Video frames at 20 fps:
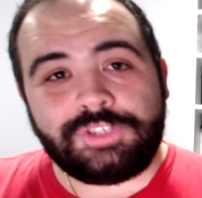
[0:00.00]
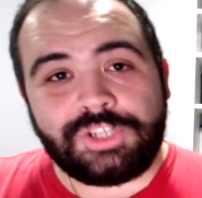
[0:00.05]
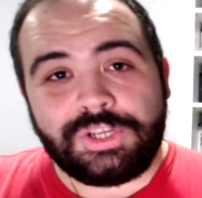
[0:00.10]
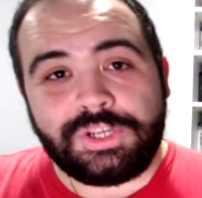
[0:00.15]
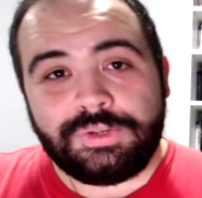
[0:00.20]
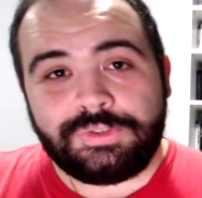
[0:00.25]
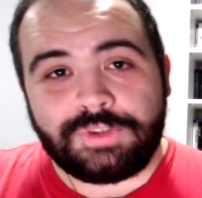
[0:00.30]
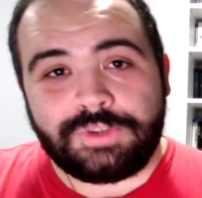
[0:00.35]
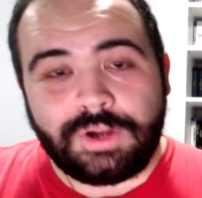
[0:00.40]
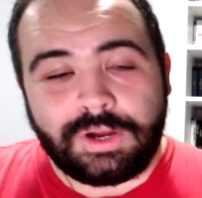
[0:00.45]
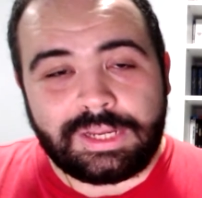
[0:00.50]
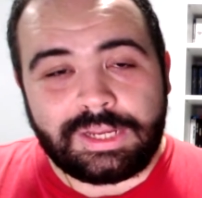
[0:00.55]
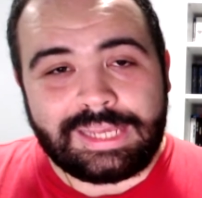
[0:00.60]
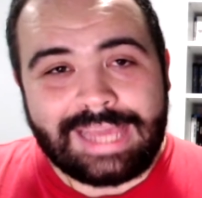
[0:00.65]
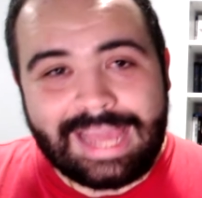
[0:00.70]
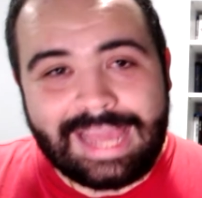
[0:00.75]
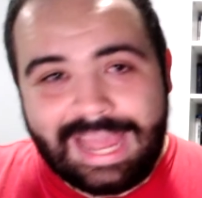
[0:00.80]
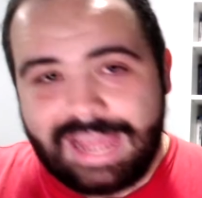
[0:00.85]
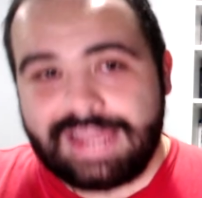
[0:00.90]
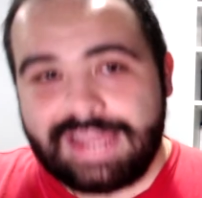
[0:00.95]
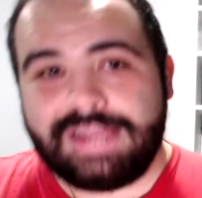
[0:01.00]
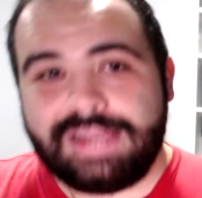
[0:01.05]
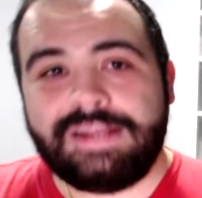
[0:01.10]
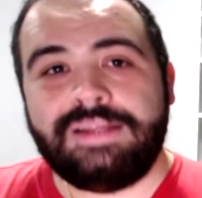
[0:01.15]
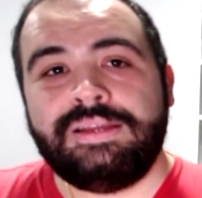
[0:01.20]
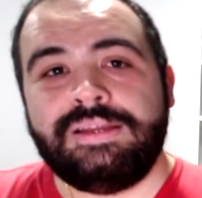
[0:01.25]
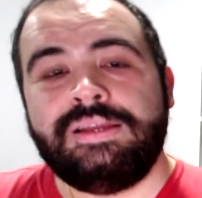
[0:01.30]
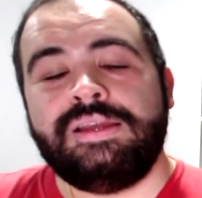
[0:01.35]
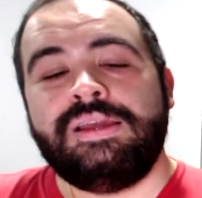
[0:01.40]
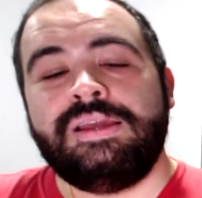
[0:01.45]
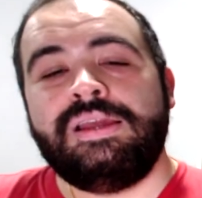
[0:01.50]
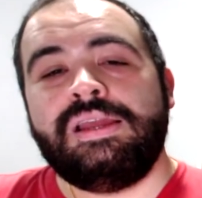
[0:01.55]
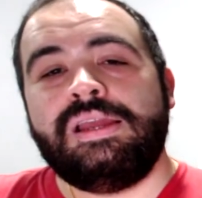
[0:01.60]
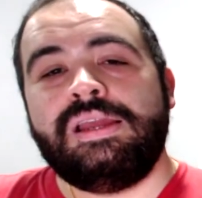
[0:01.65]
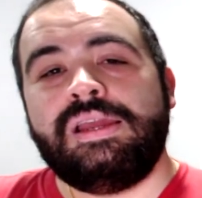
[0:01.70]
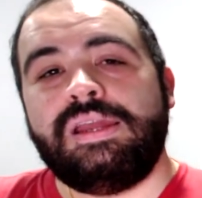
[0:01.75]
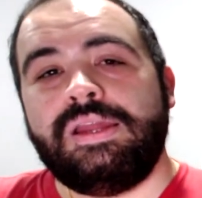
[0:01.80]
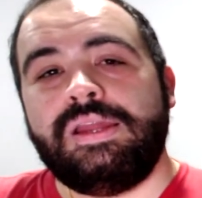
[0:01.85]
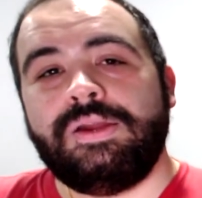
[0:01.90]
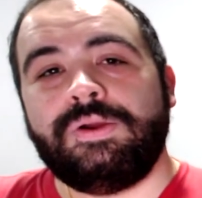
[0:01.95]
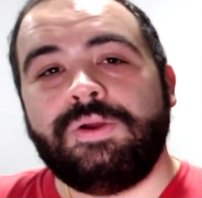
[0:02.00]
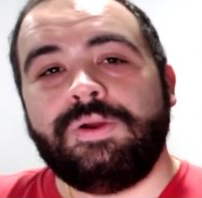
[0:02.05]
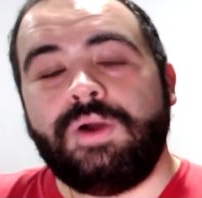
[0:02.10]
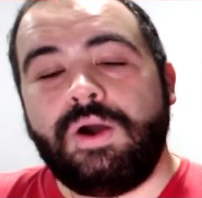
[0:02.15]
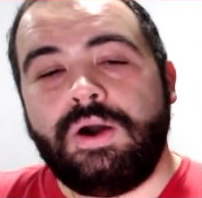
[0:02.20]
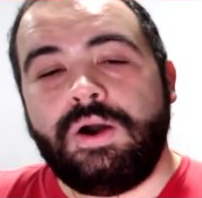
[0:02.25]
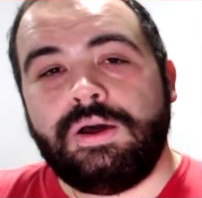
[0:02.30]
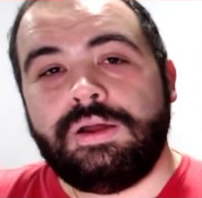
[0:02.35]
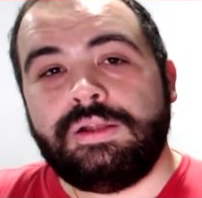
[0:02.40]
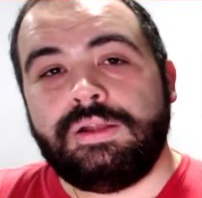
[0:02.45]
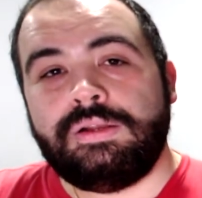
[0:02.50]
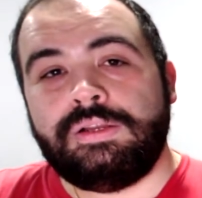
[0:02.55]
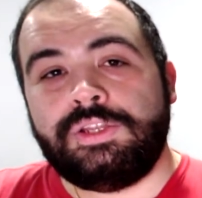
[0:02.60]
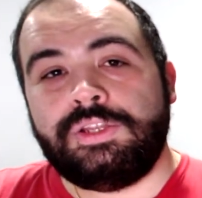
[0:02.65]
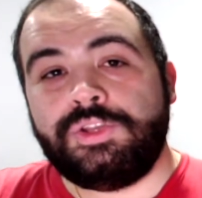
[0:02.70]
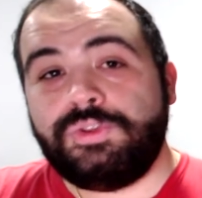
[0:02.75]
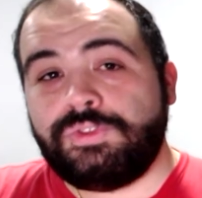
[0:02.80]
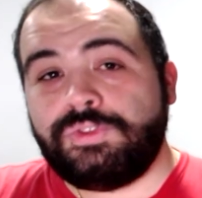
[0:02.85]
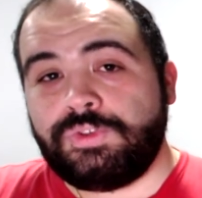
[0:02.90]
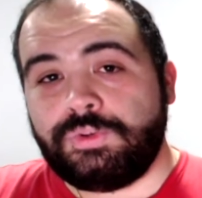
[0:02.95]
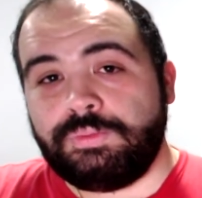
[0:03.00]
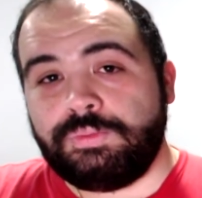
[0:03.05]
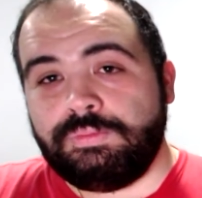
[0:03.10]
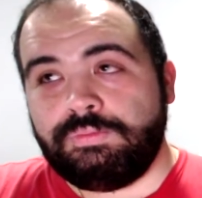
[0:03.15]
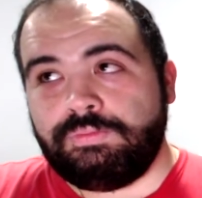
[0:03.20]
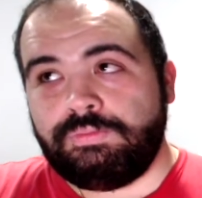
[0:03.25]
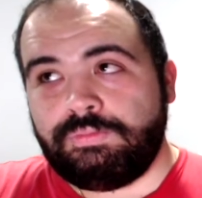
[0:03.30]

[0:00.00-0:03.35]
Geo's Arcade here on YouTube.